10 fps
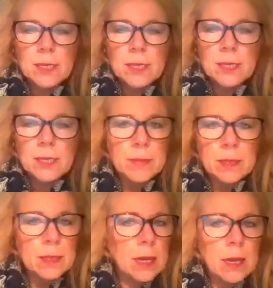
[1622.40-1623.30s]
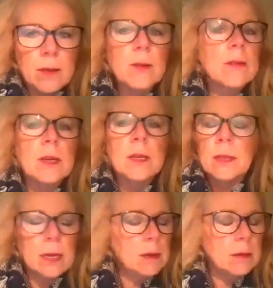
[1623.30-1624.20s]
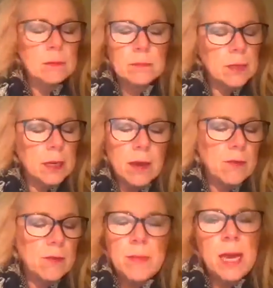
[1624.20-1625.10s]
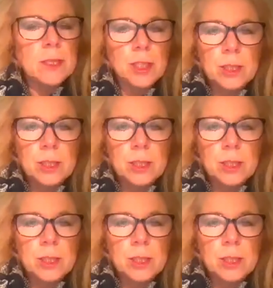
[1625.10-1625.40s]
going to be in there, everything they could ever imagine.